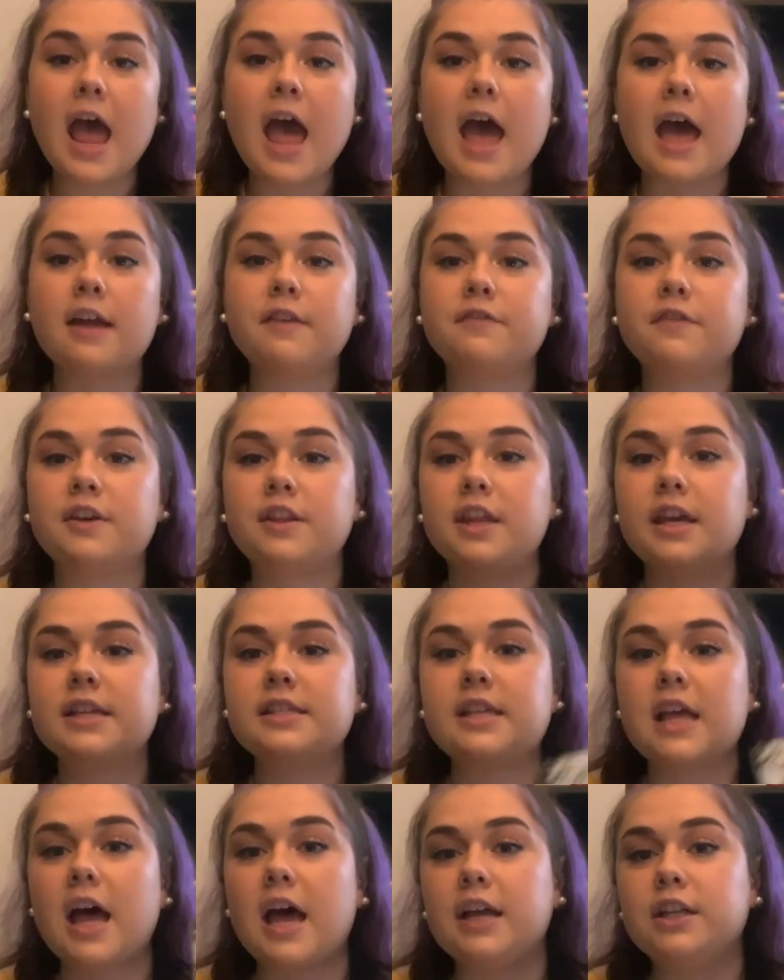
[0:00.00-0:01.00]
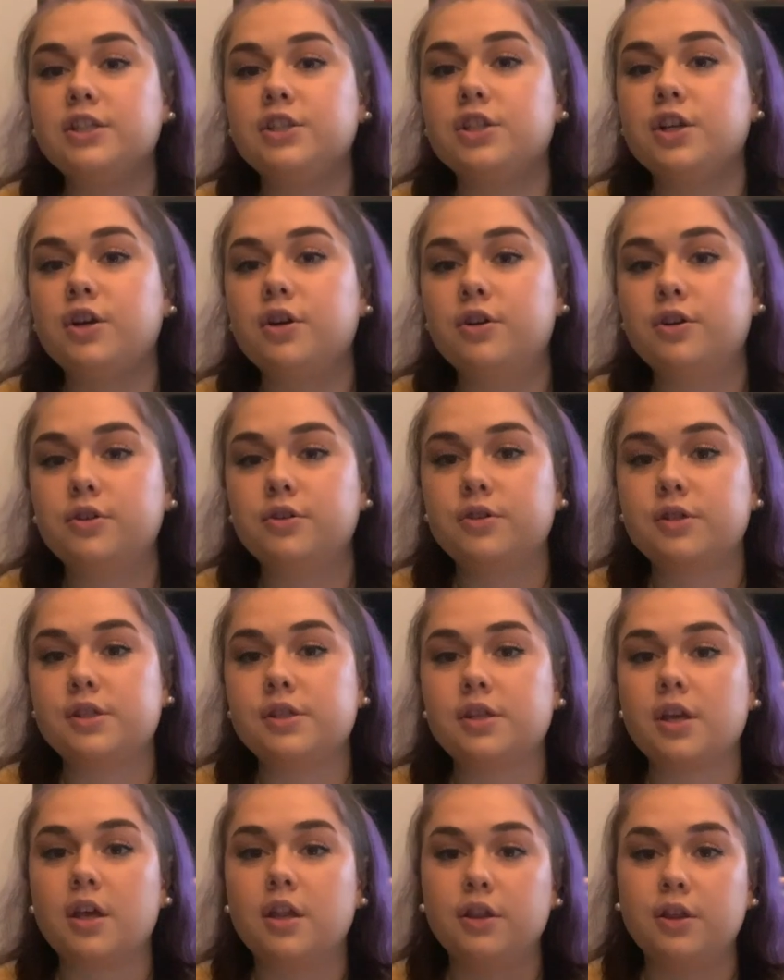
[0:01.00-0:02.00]
And for this I
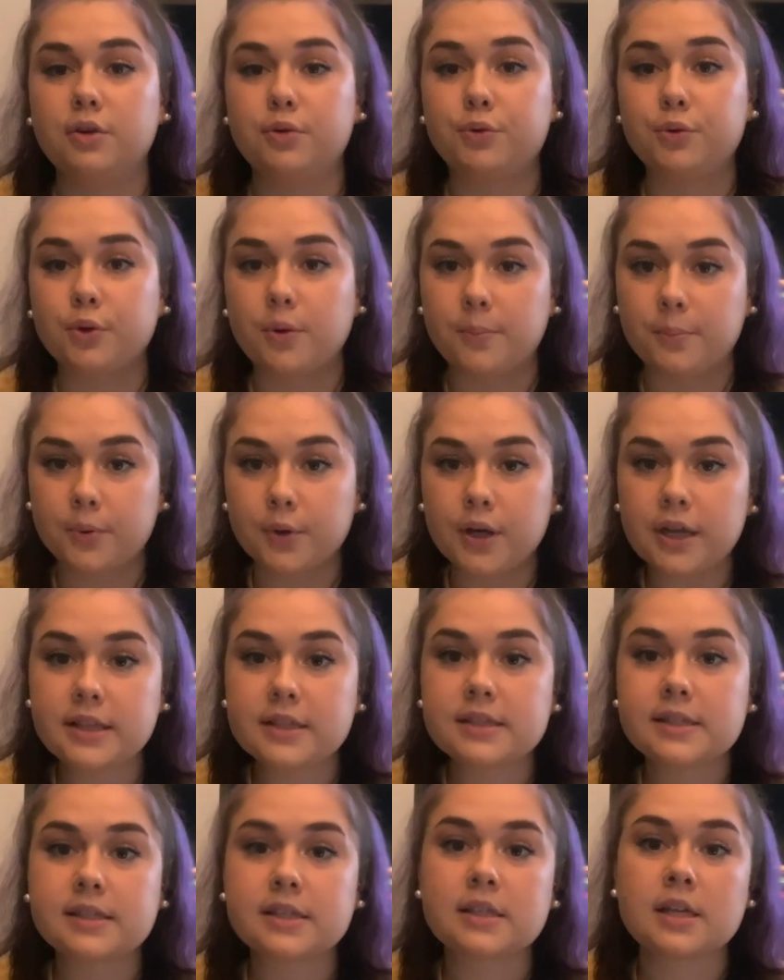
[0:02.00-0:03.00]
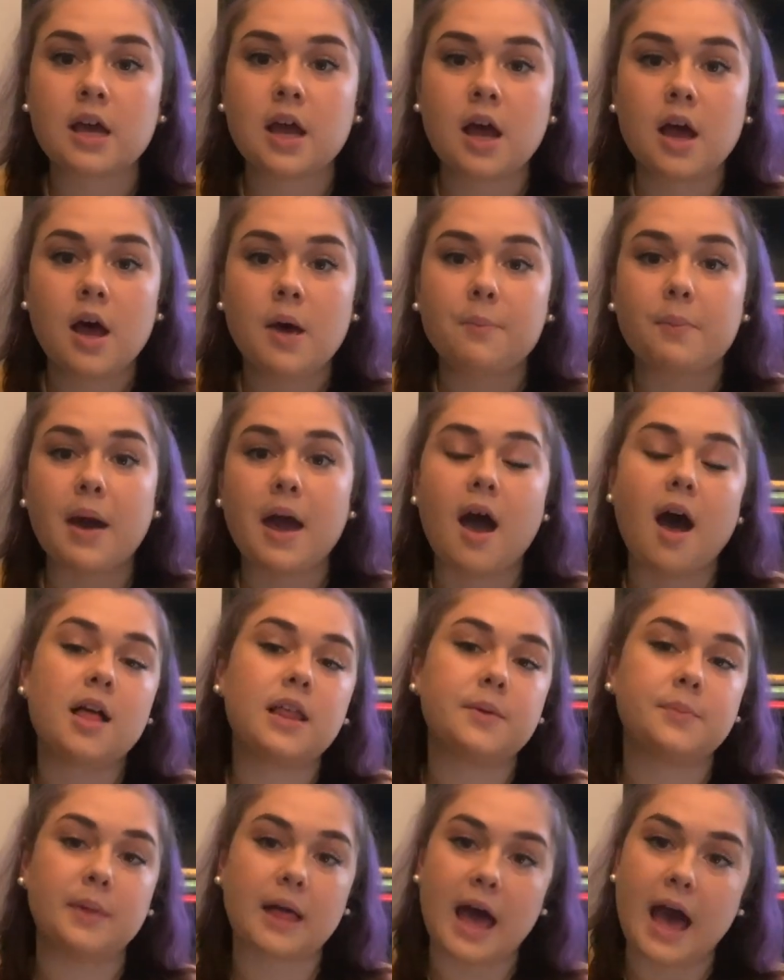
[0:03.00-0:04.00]
chose The Cruel Prince by
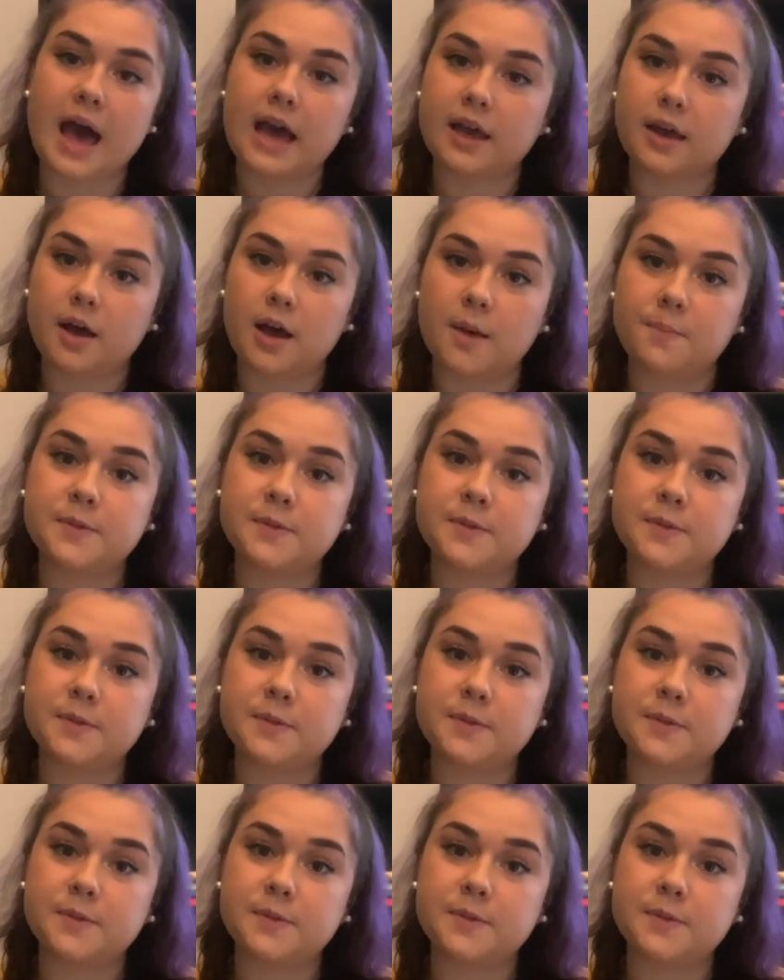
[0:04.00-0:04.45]
Holly Black,